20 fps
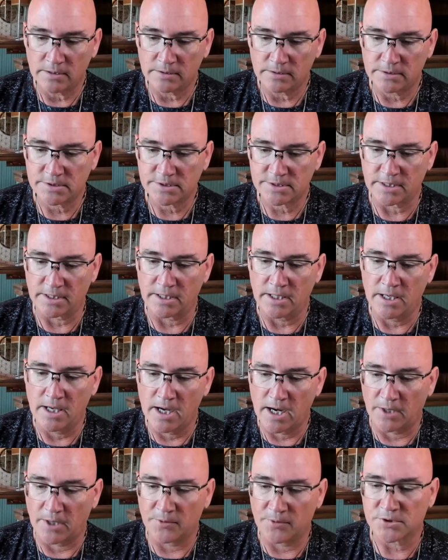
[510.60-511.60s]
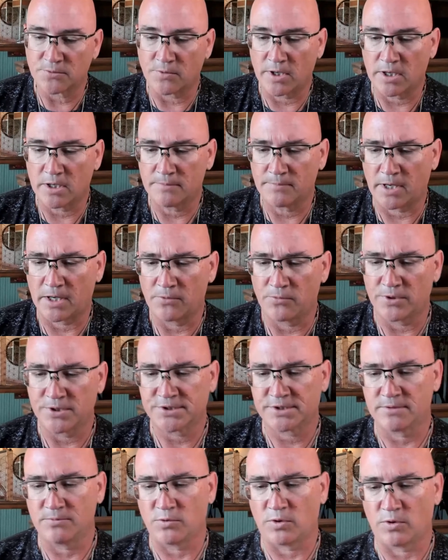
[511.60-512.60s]
Let's see. I was wearing my
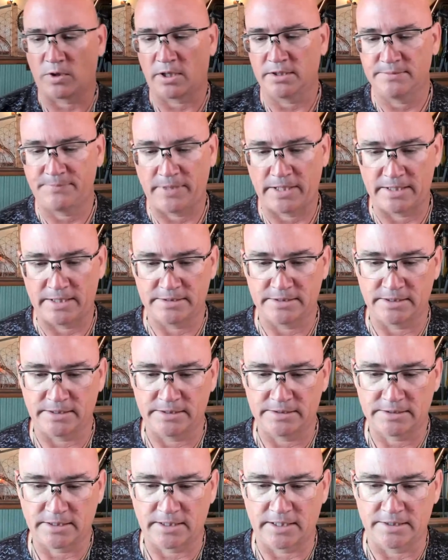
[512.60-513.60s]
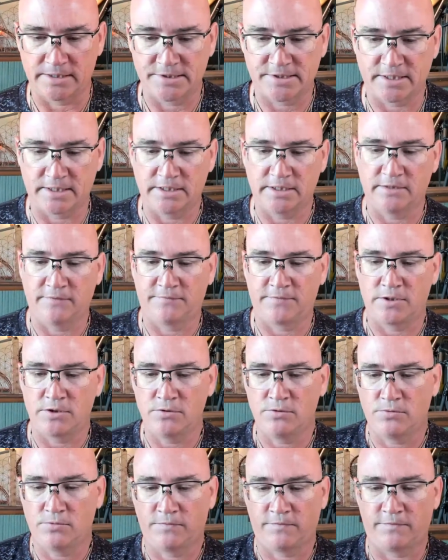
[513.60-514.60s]
wisdom wand pendant and sitting a
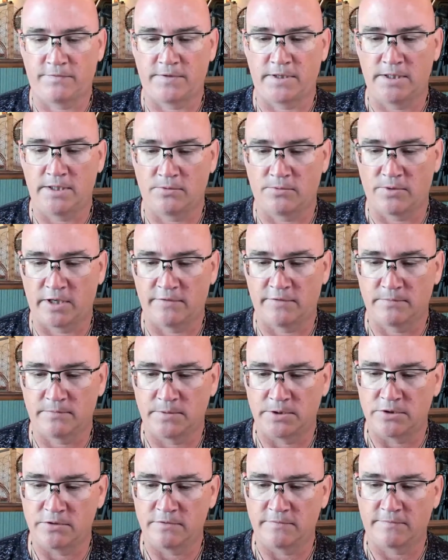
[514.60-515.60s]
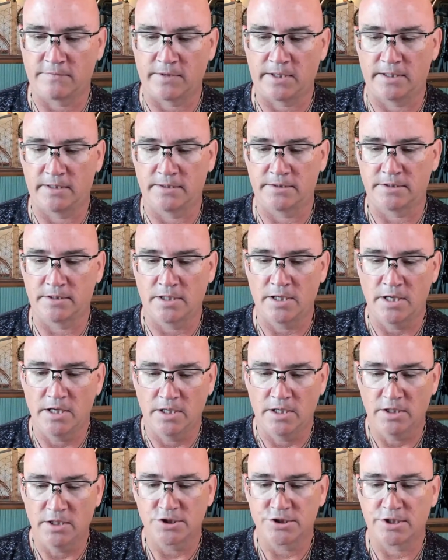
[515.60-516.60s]
few feet away from a new friend.
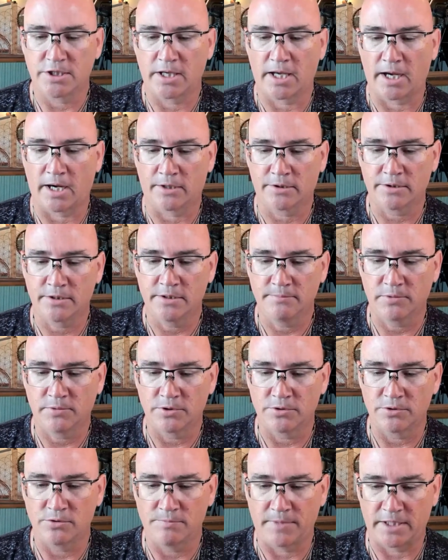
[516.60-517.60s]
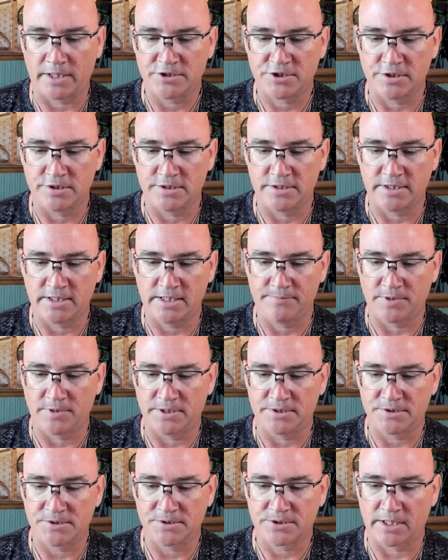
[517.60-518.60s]
She out of the blue mentioned
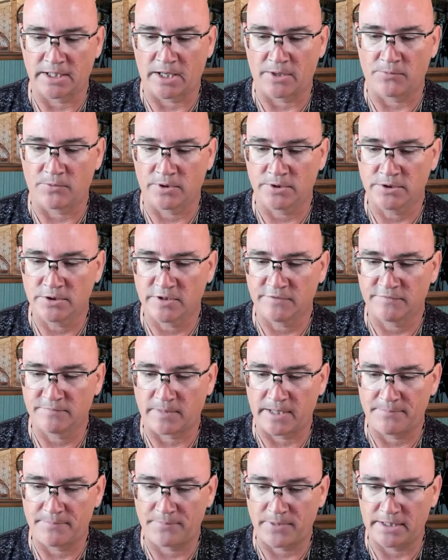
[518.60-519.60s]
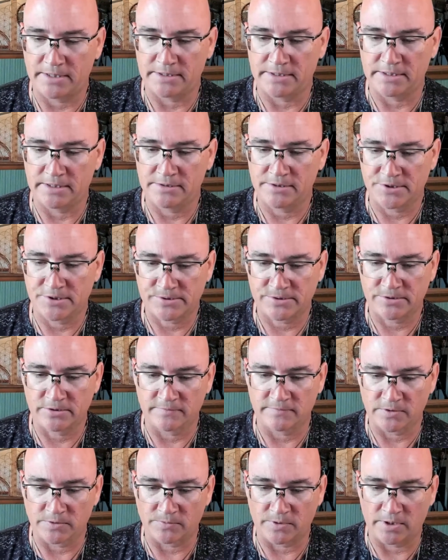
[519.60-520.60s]
demons, and I wondered if my pendant, the
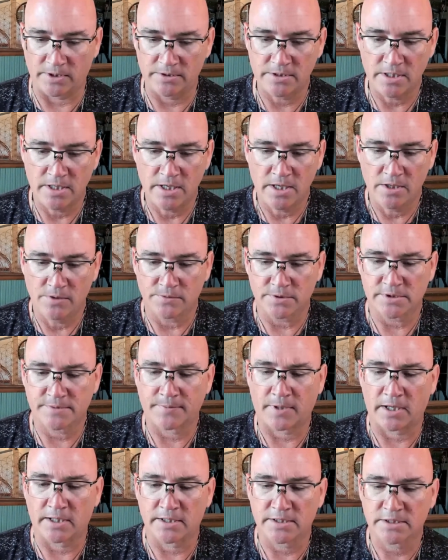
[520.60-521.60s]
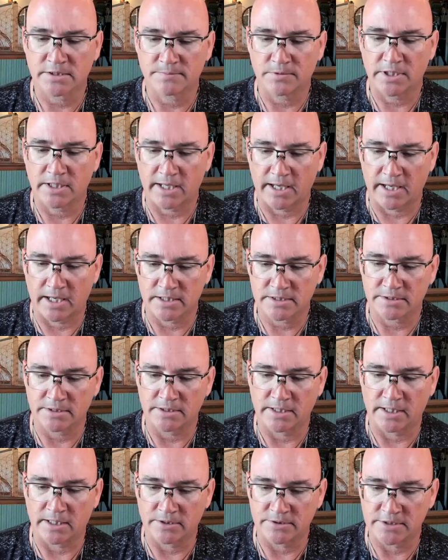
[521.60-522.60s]
silver one, was possibly
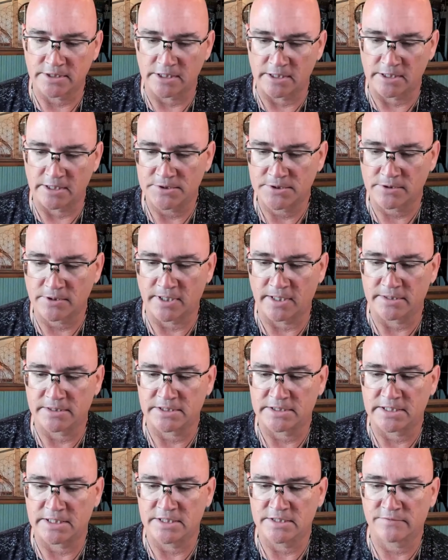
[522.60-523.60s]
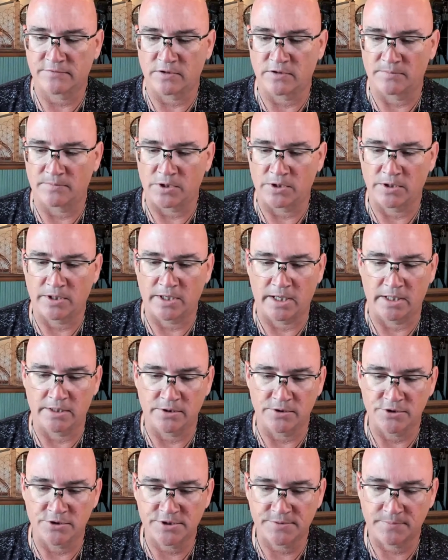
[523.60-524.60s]
canceling out demons or entities from her and
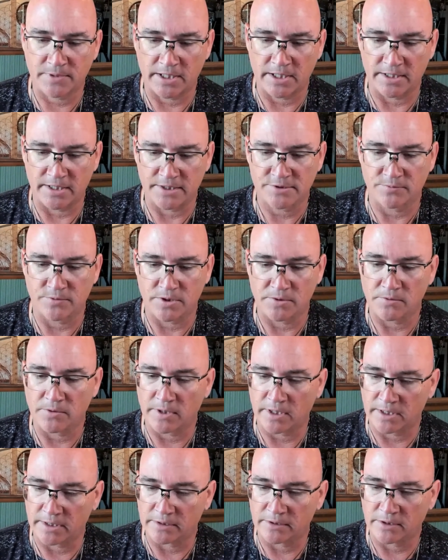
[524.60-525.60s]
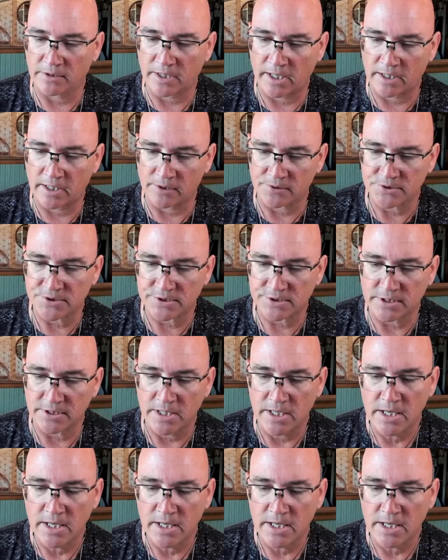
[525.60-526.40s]
her space. We were in her house.